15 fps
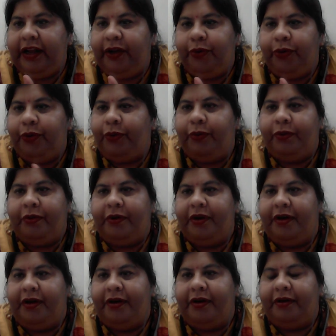
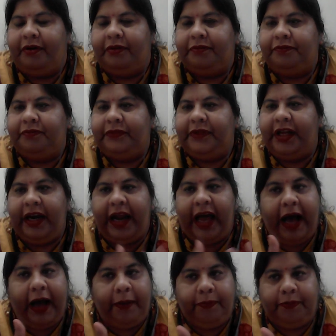the
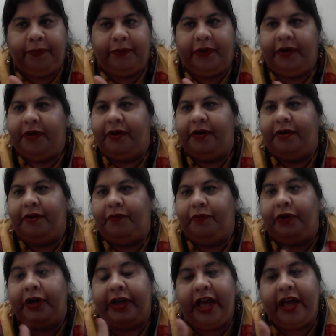lab
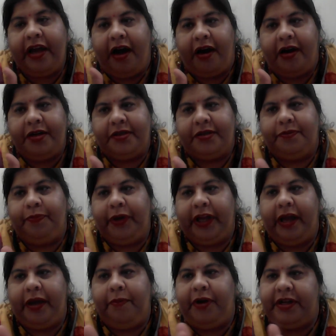working hours
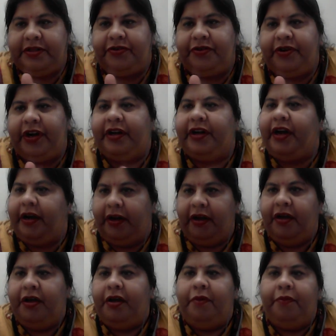became restricted.
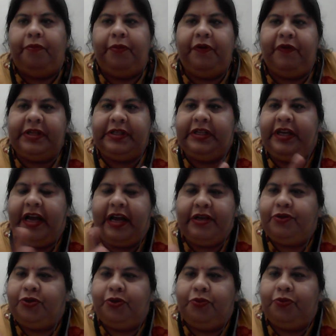Previously I
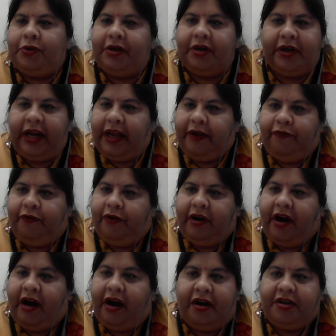used to work like
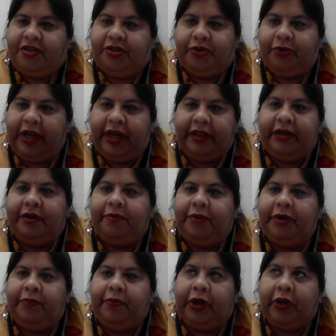for hours together,
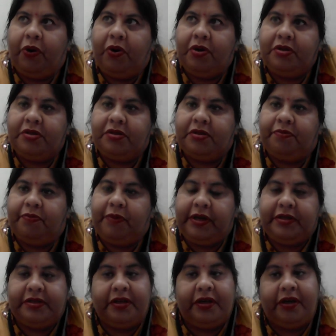but because my
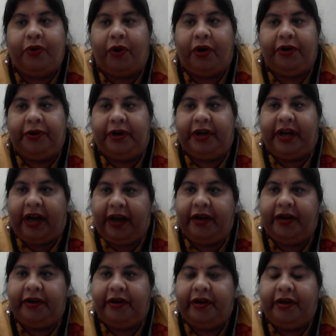sir got
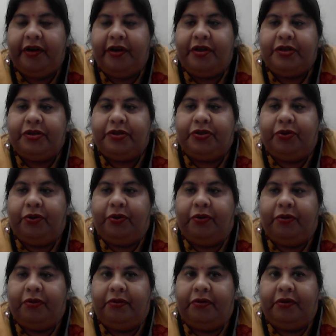retired,
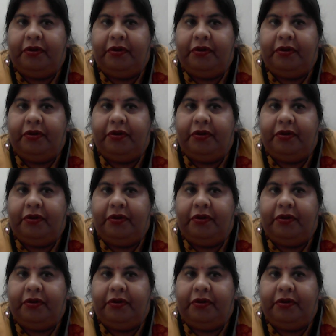so